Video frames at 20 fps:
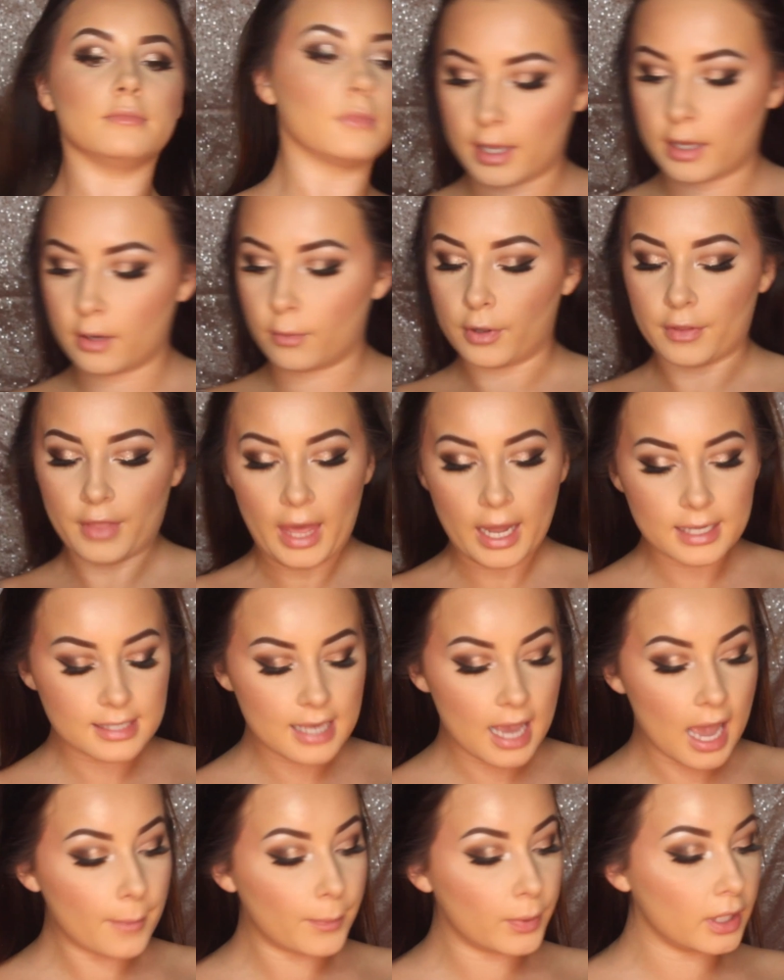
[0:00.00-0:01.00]
And while that is
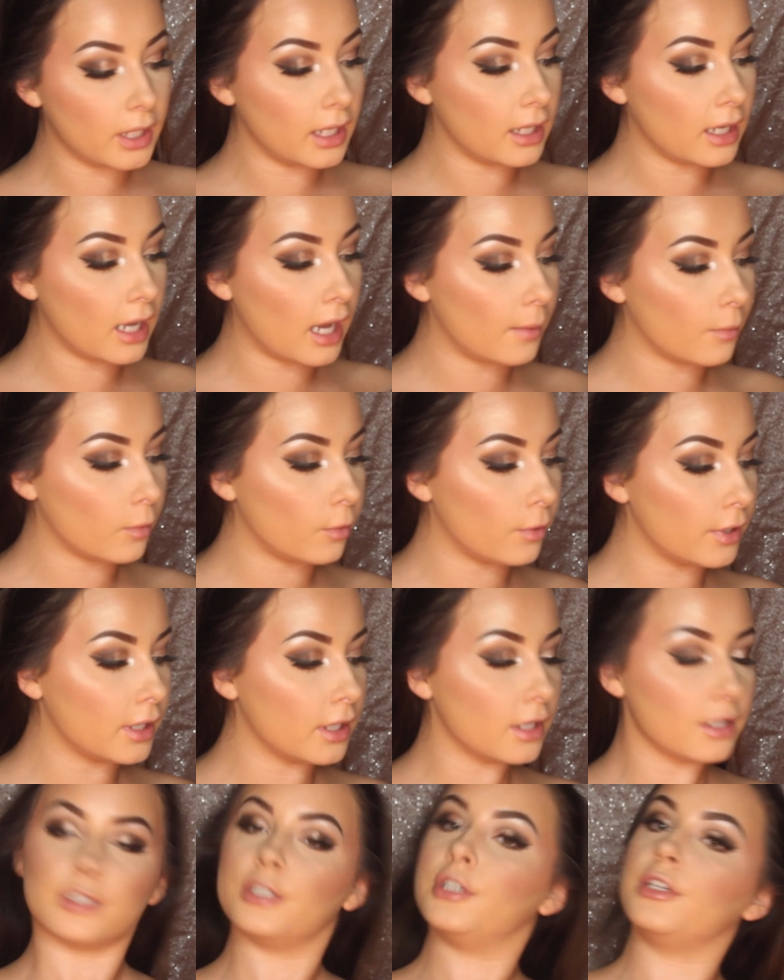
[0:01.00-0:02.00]
happening, I'm
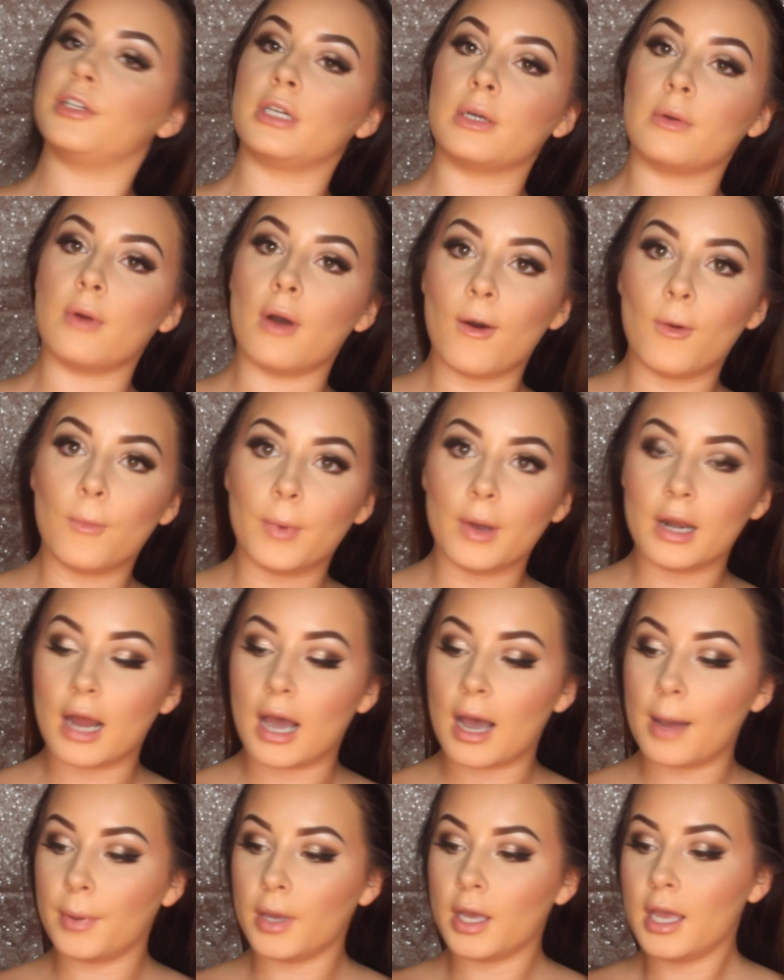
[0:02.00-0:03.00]
going to open
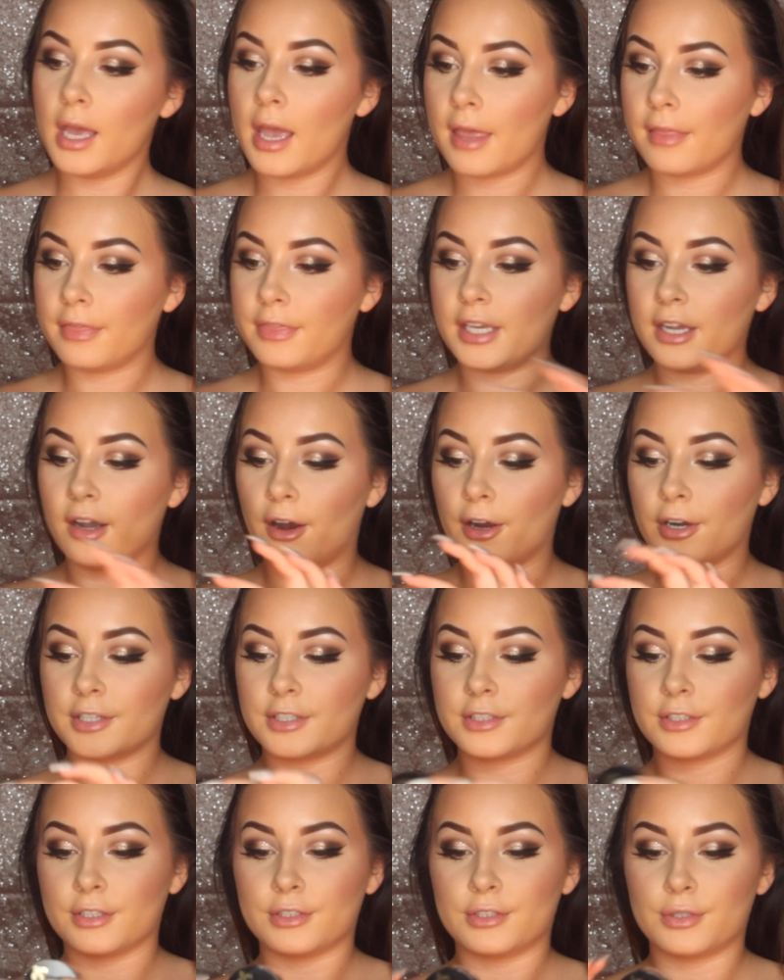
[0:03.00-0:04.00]
up the
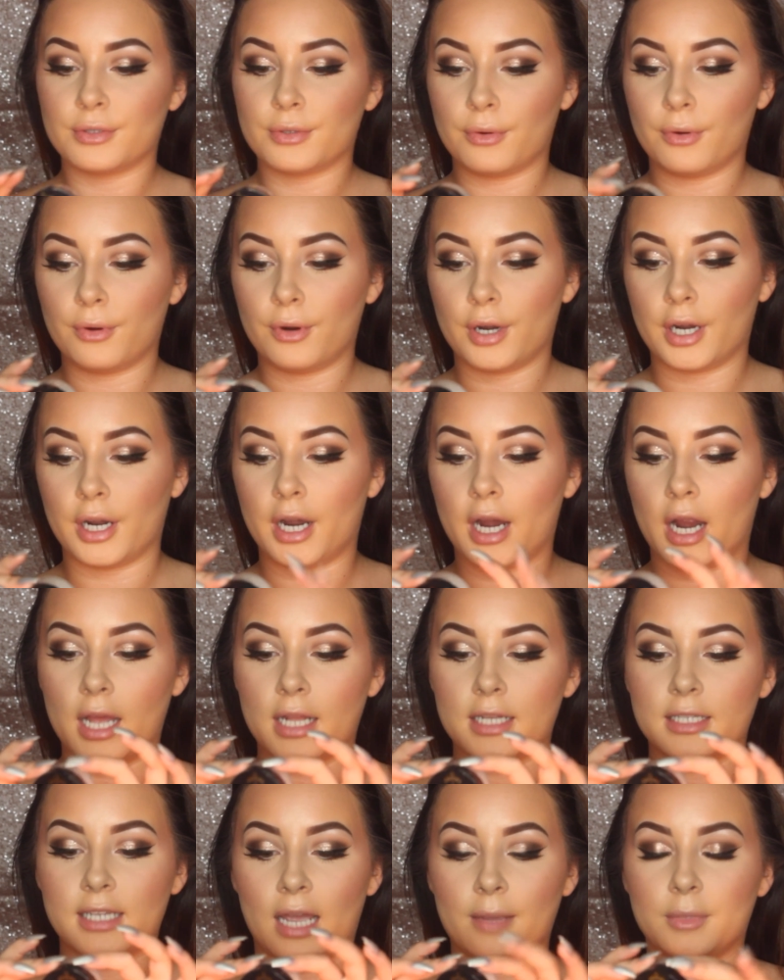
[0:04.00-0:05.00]
Artist Couture
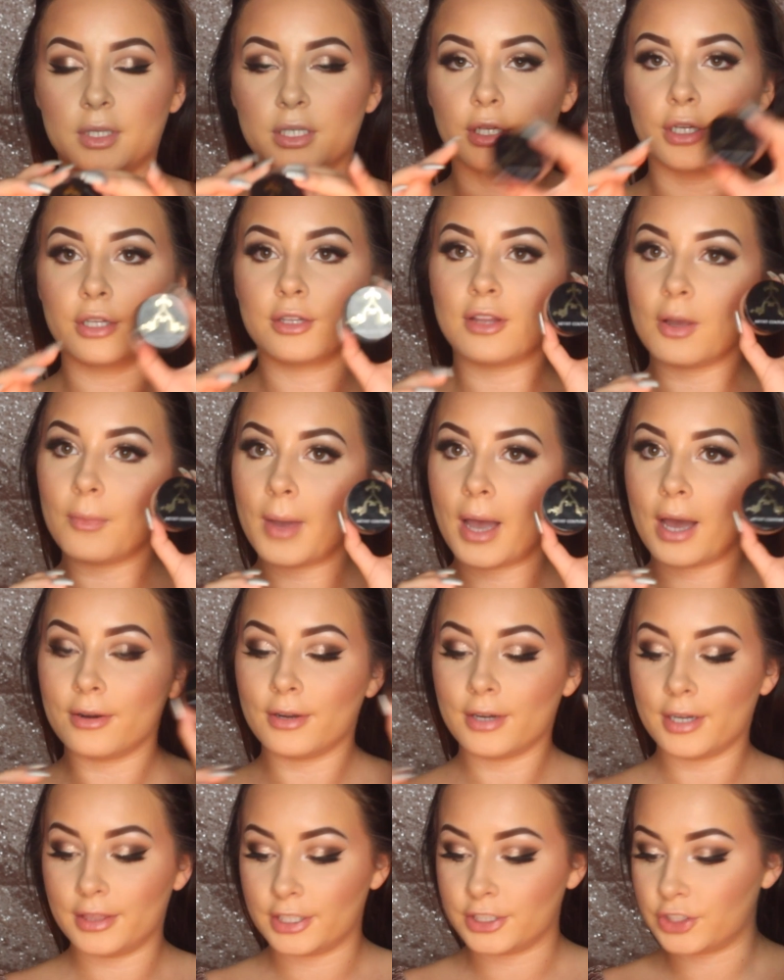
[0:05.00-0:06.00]
Diamond Glow
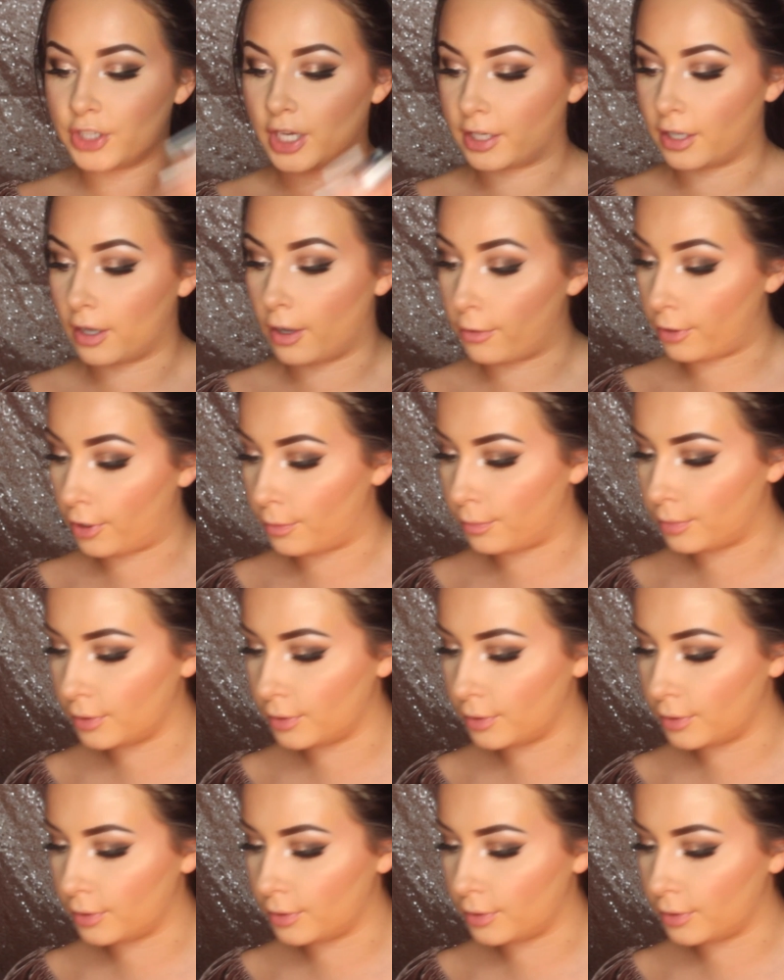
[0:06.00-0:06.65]
Powder in the shade Cocoa